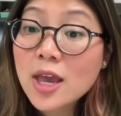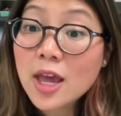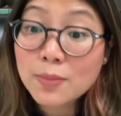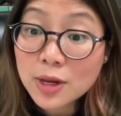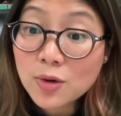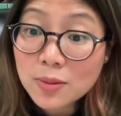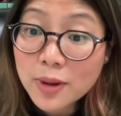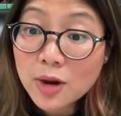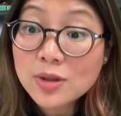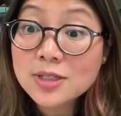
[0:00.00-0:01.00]
and my
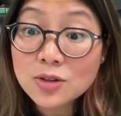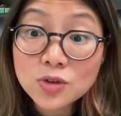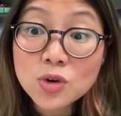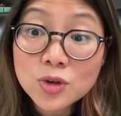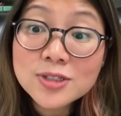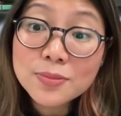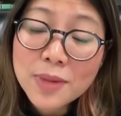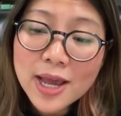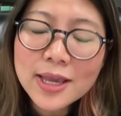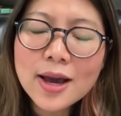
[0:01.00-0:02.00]
grandparents, and of course,
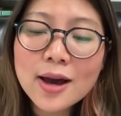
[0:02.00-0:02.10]
my